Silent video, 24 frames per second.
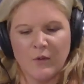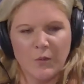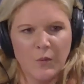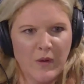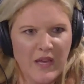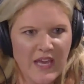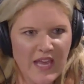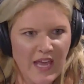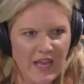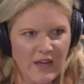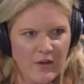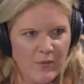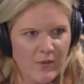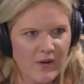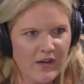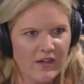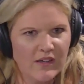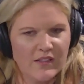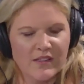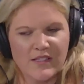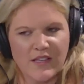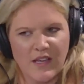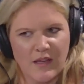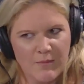weekend
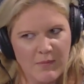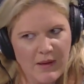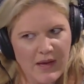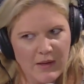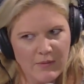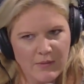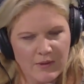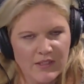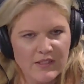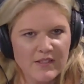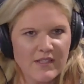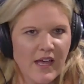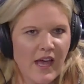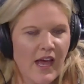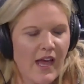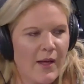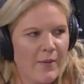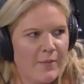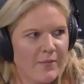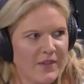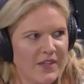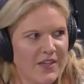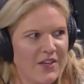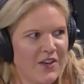words, like bad words.
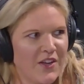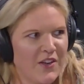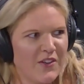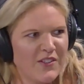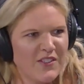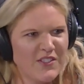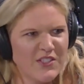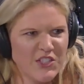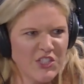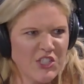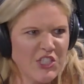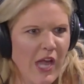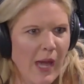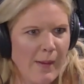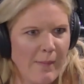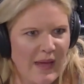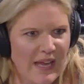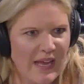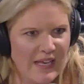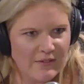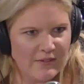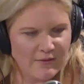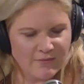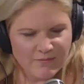Um, you know, stop
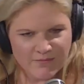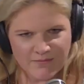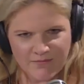it.